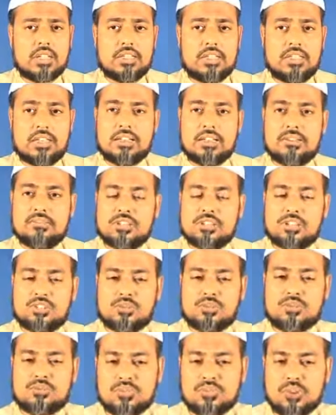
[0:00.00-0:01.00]
then we
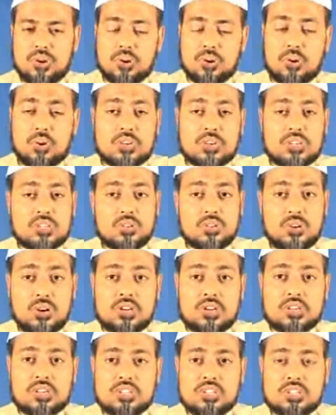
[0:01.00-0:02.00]
should follow his
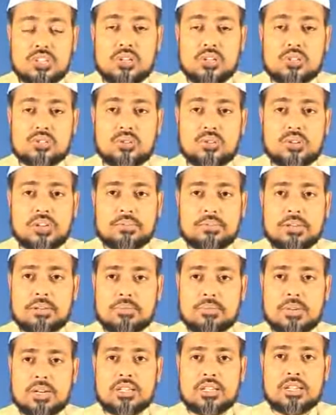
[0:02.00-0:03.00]
orders also.
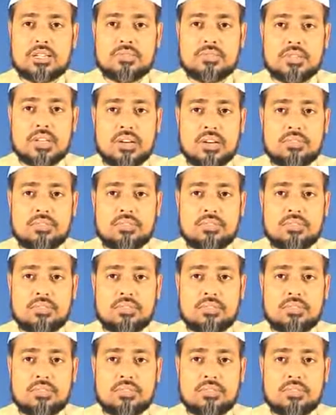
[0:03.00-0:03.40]
Remember that we